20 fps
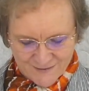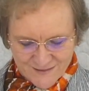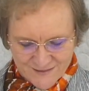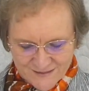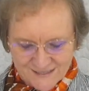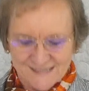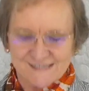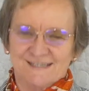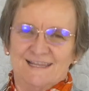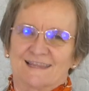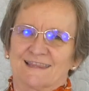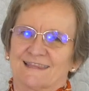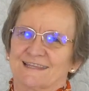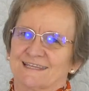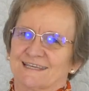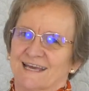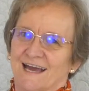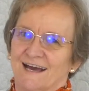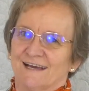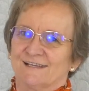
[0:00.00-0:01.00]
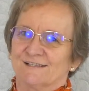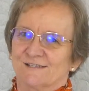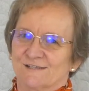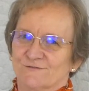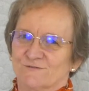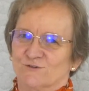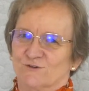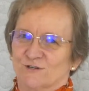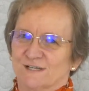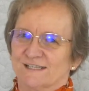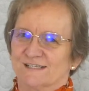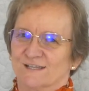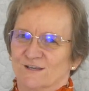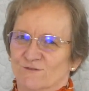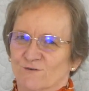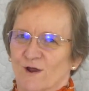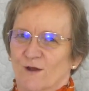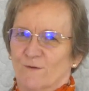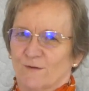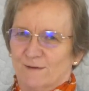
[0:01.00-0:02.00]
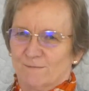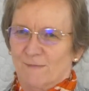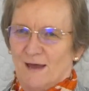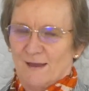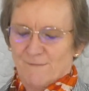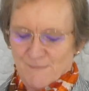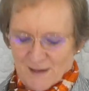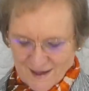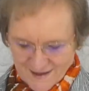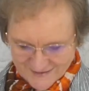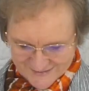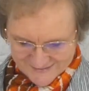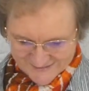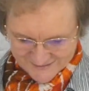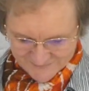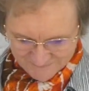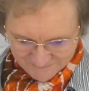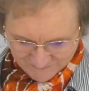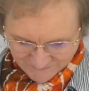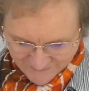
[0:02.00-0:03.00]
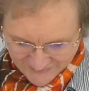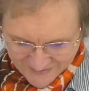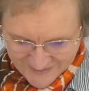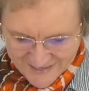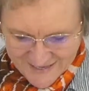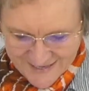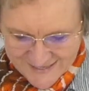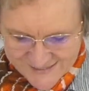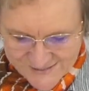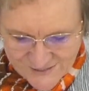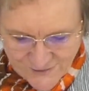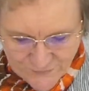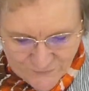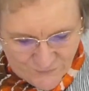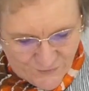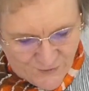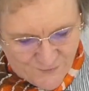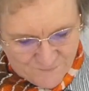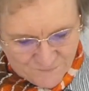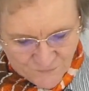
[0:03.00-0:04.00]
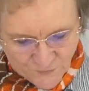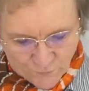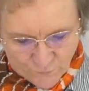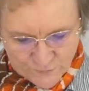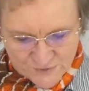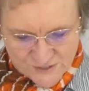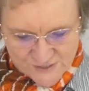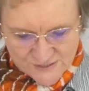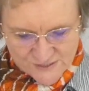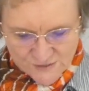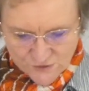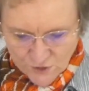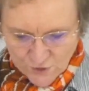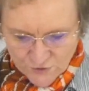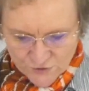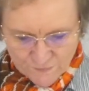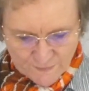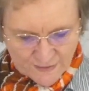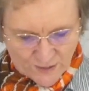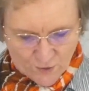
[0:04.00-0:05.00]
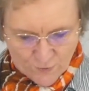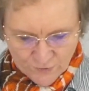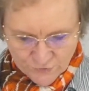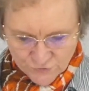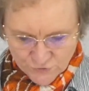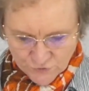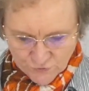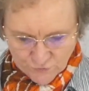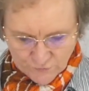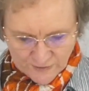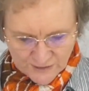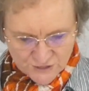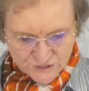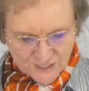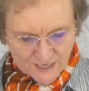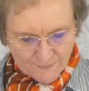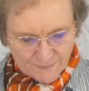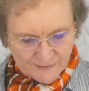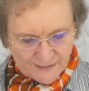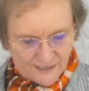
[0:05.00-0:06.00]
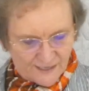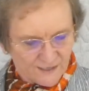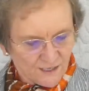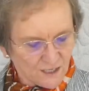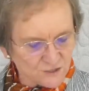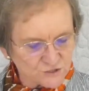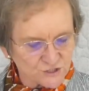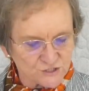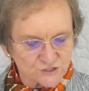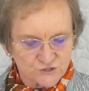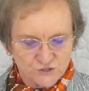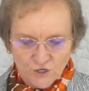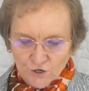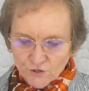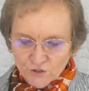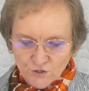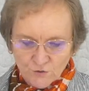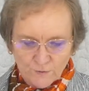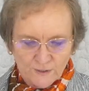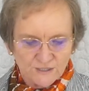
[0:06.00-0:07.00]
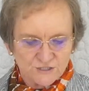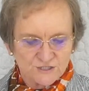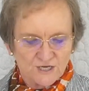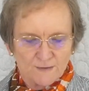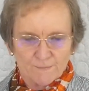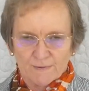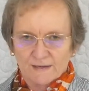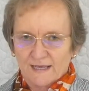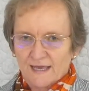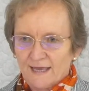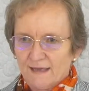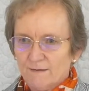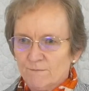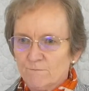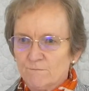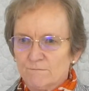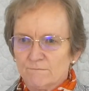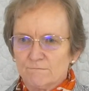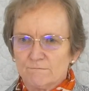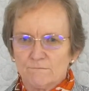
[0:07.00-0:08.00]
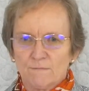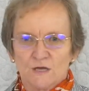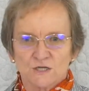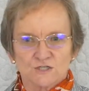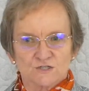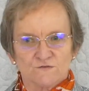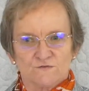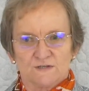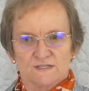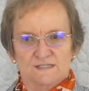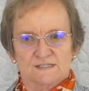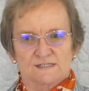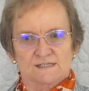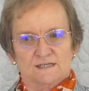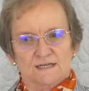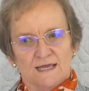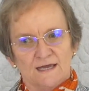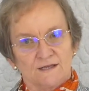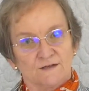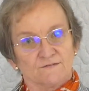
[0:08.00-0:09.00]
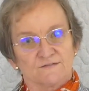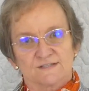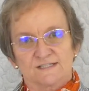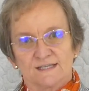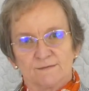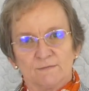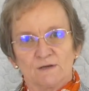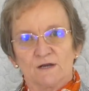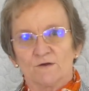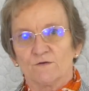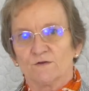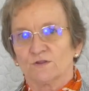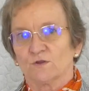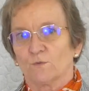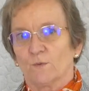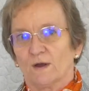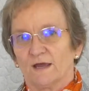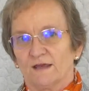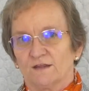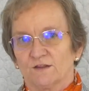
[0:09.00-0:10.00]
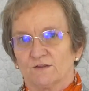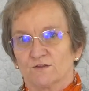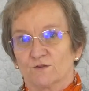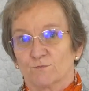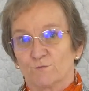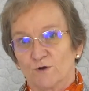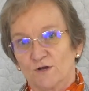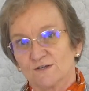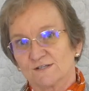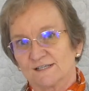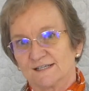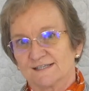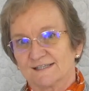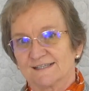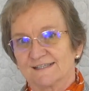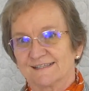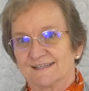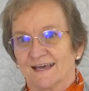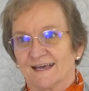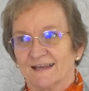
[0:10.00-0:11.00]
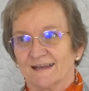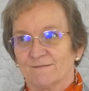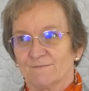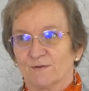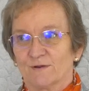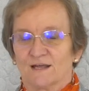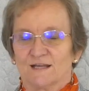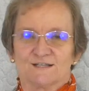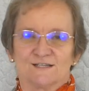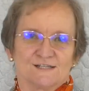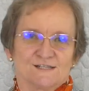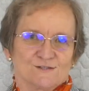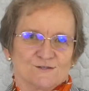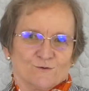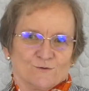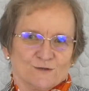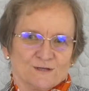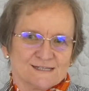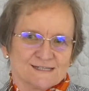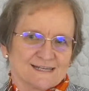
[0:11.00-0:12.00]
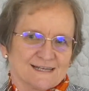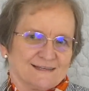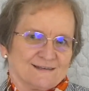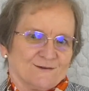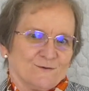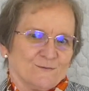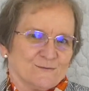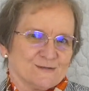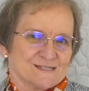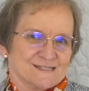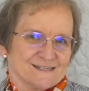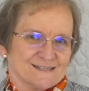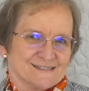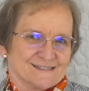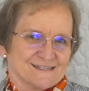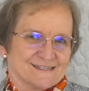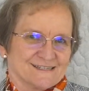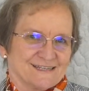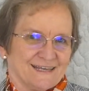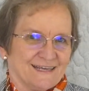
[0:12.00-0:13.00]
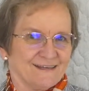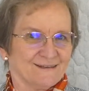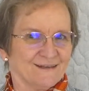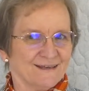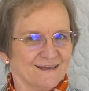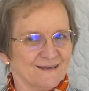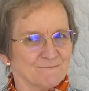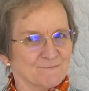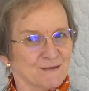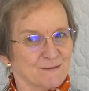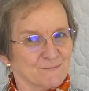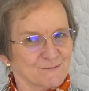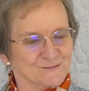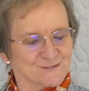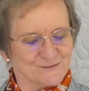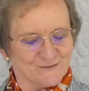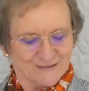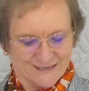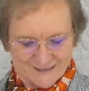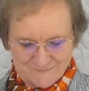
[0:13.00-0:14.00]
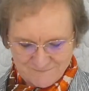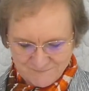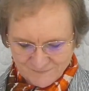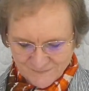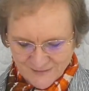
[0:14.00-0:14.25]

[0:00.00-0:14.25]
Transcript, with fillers: These are the kinds of trees that grow in my mind. So we're just going to be going through each applique and I'll just show you each applique. Much of it's kind of similar in the way that the process is done, but I just thought it's always nice to see people doing it.